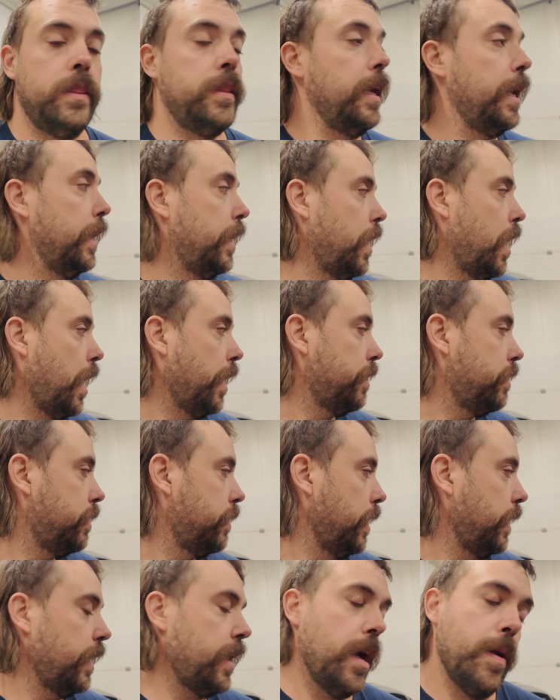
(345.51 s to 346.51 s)
then I
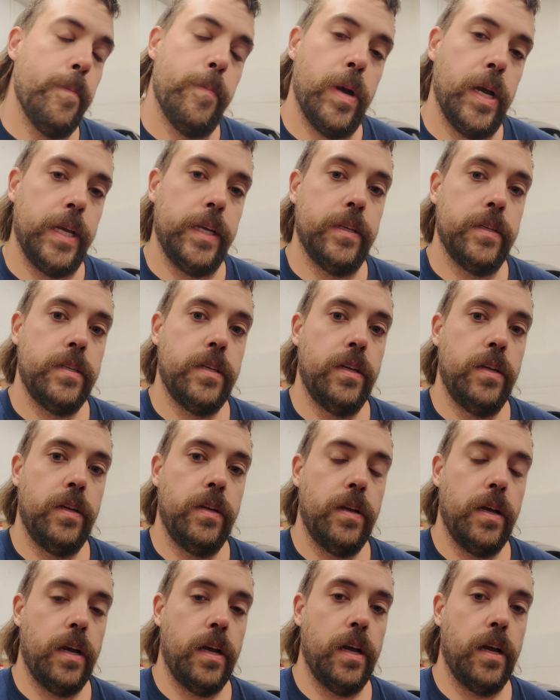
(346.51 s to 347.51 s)
think I might
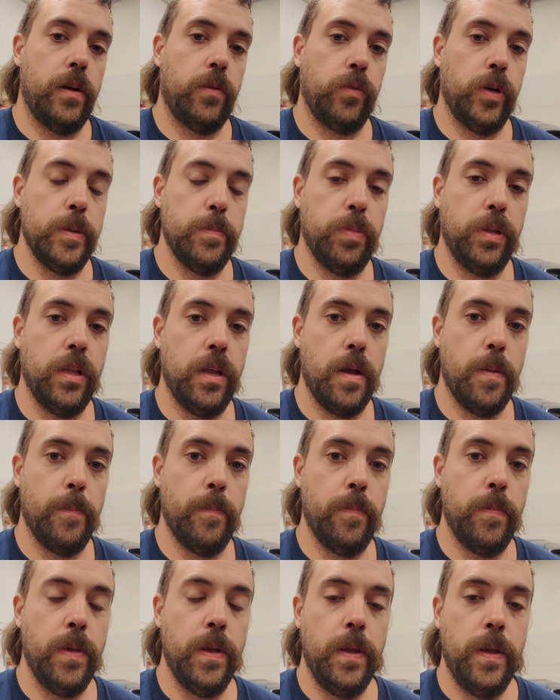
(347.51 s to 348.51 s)

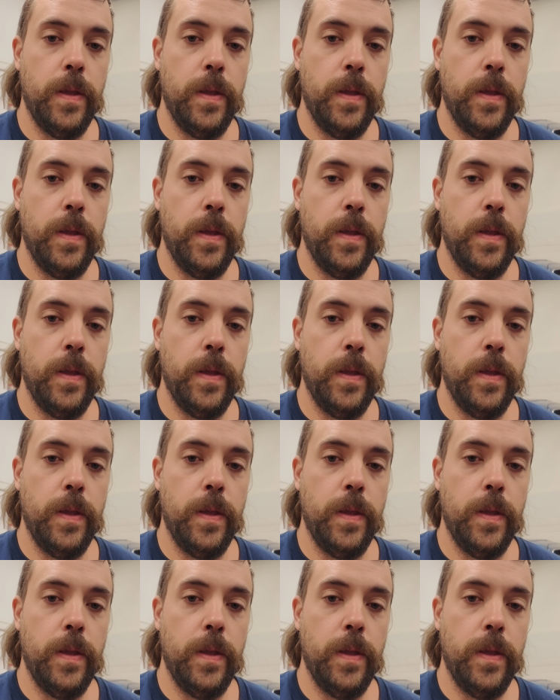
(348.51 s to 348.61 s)
replumb